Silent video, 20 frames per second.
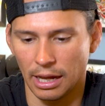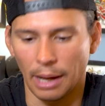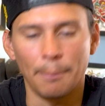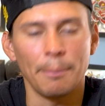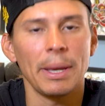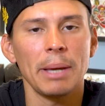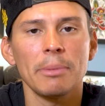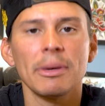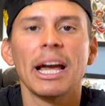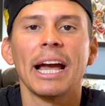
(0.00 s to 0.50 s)
uh,
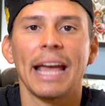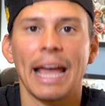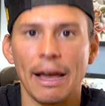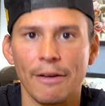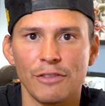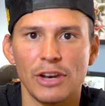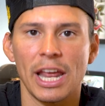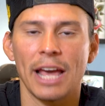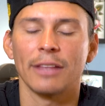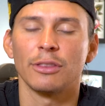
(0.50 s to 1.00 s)
maybe I
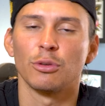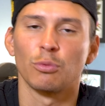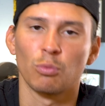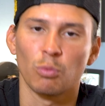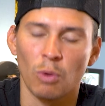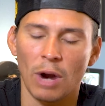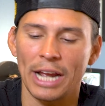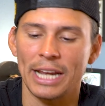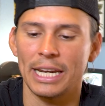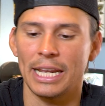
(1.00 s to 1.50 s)
haven't had the
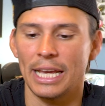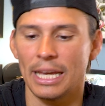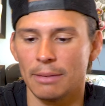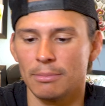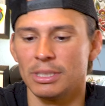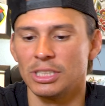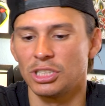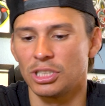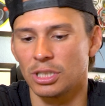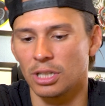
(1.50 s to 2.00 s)
right
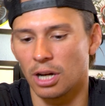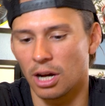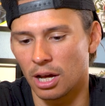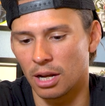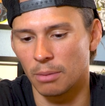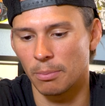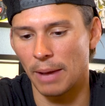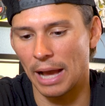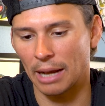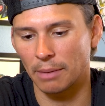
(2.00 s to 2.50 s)
image
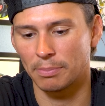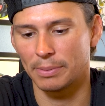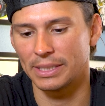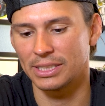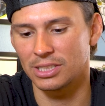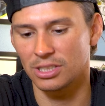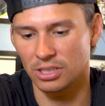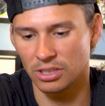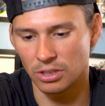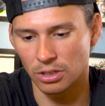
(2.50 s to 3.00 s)
on a back
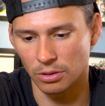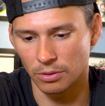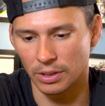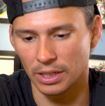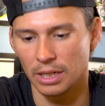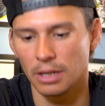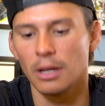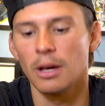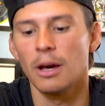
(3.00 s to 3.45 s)
piece to do it,